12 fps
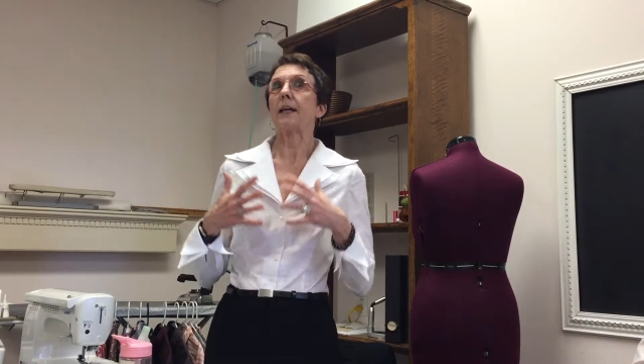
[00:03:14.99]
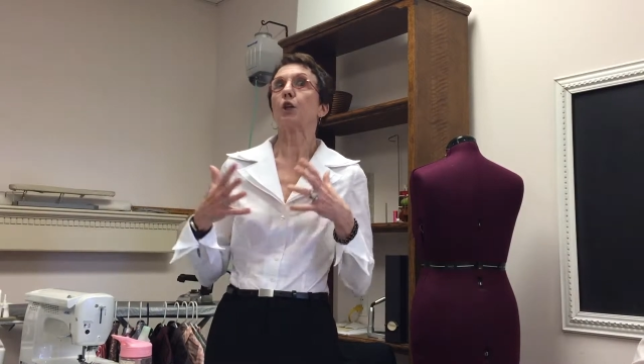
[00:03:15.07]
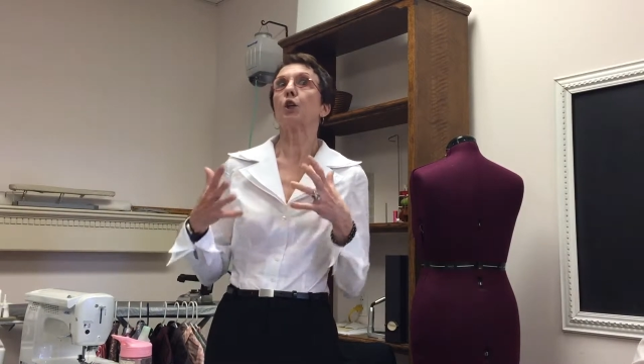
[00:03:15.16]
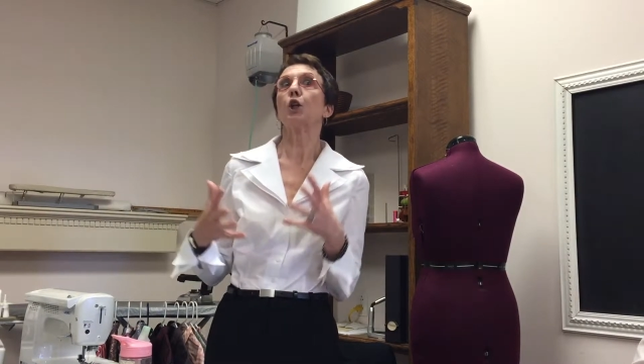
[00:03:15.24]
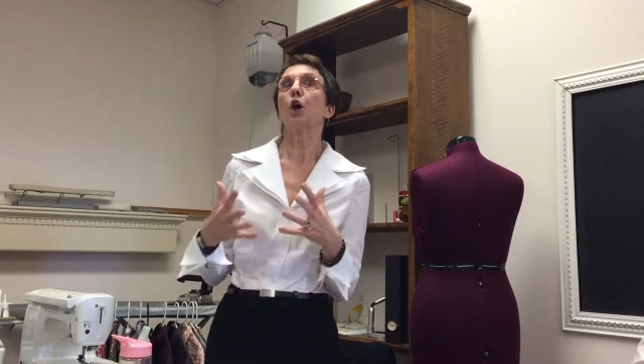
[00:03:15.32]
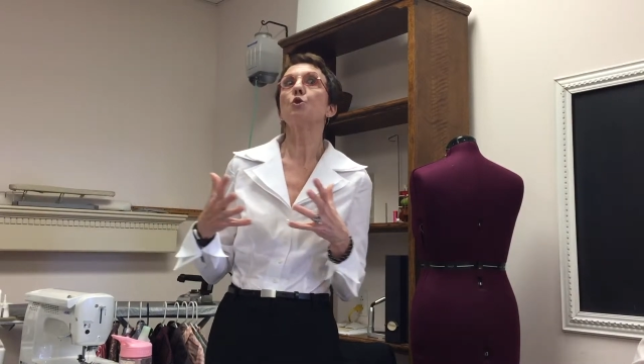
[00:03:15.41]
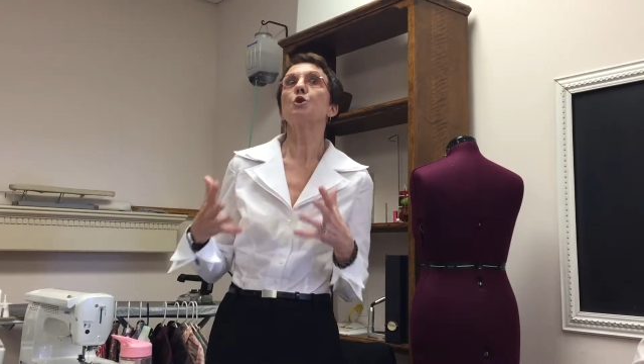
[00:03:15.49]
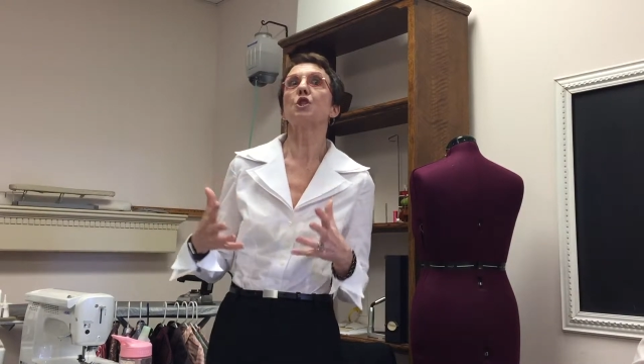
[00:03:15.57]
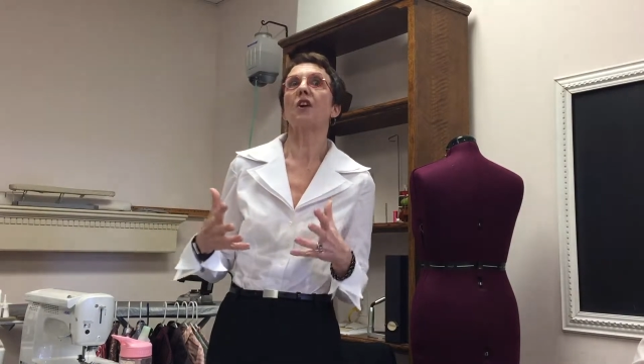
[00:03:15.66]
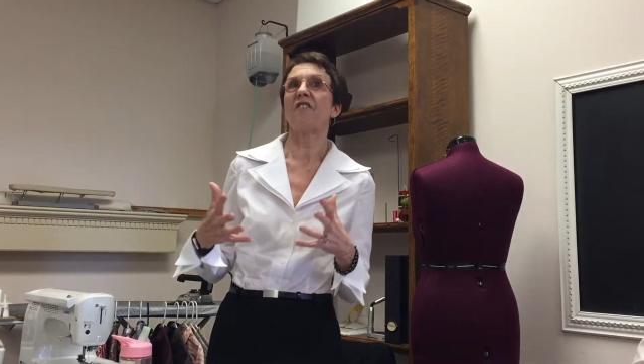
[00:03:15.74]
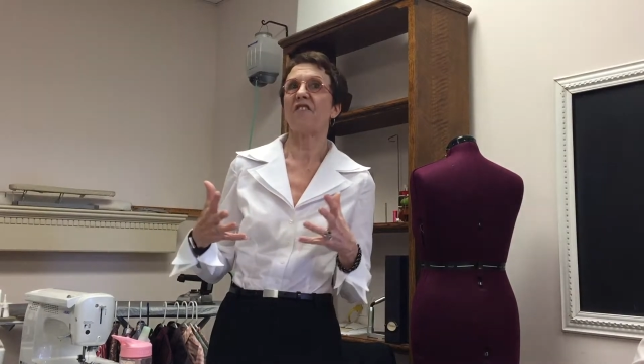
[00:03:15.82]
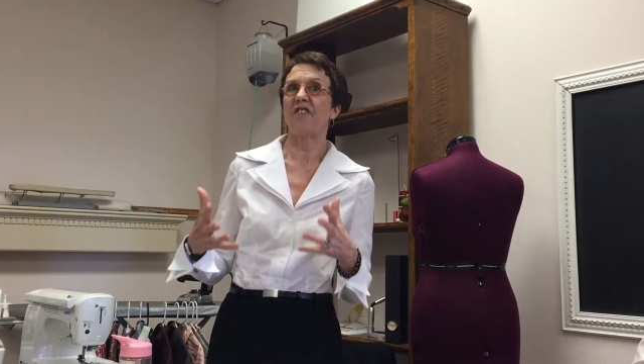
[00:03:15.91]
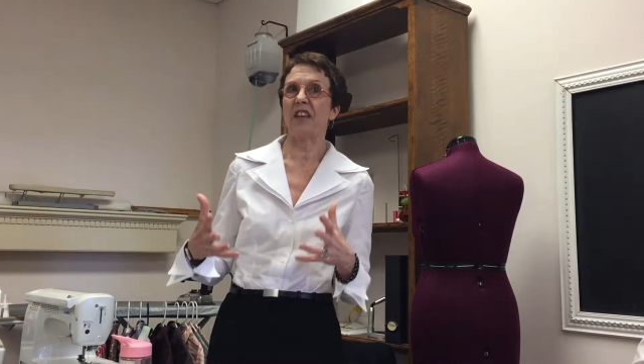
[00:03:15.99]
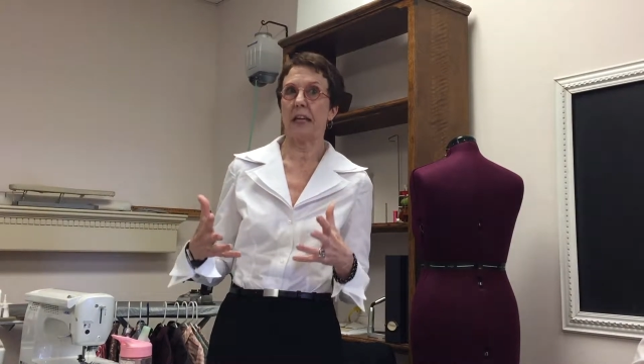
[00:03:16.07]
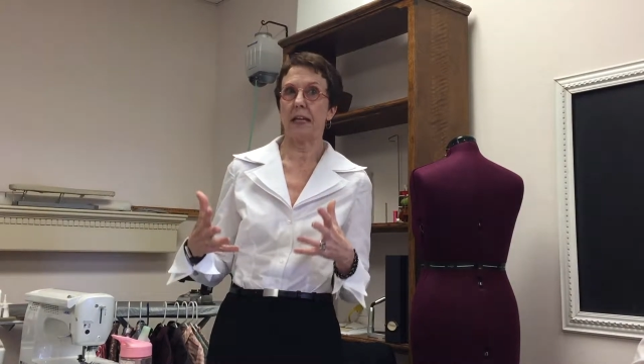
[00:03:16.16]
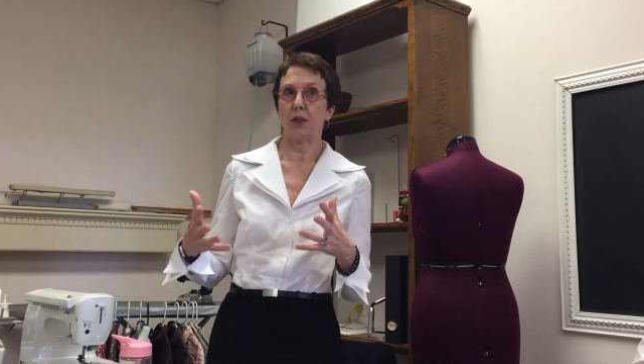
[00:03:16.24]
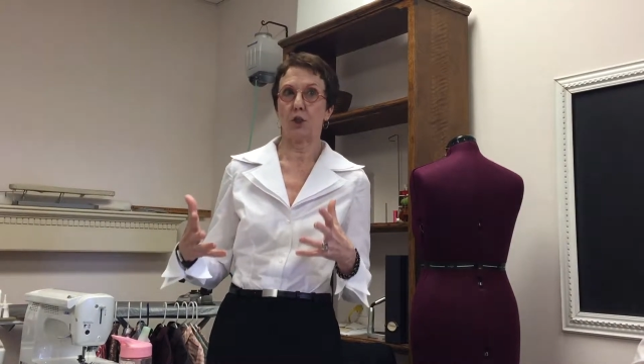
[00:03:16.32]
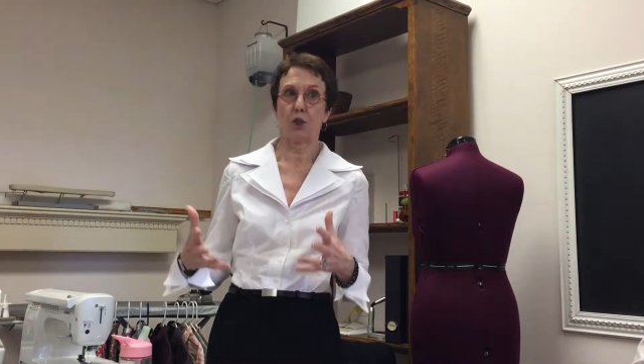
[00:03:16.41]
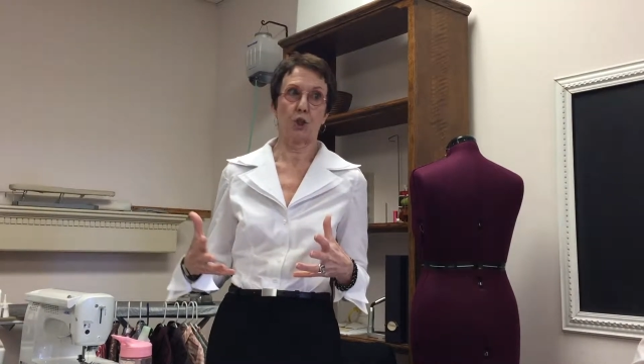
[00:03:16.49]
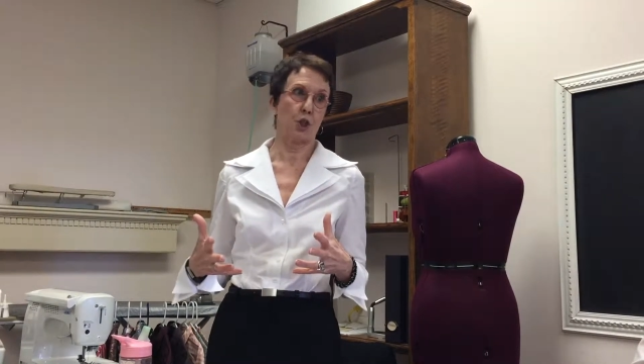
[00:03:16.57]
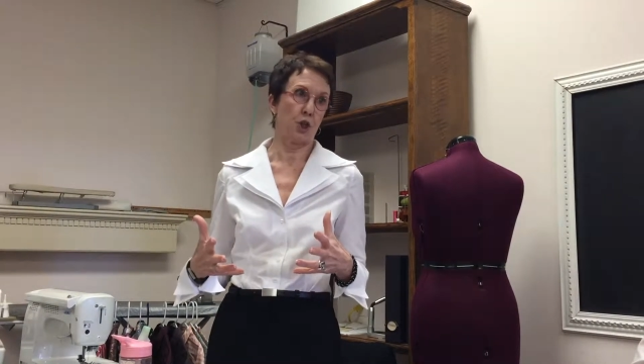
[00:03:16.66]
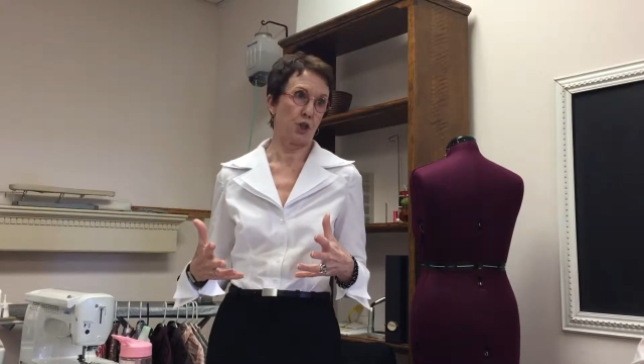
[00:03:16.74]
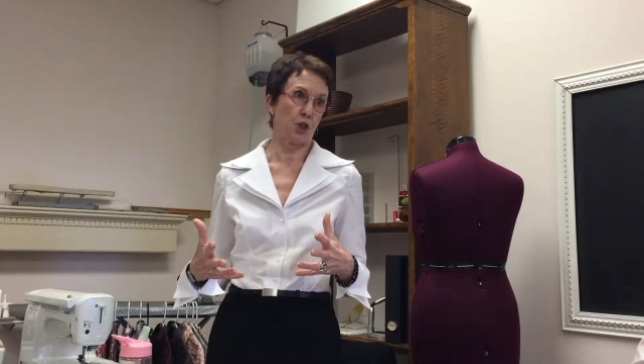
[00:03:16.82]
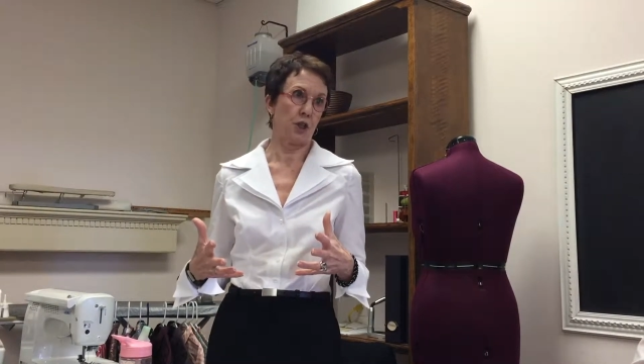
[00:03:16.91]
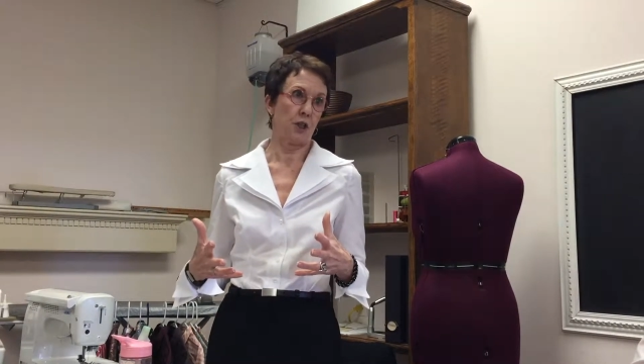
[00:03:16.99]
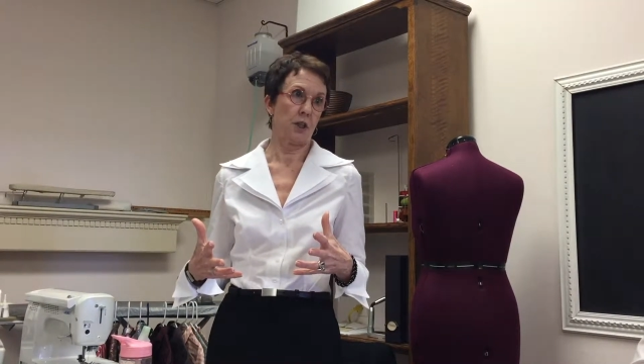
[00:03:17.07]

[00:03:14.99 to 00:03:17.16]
close-fitting shirt,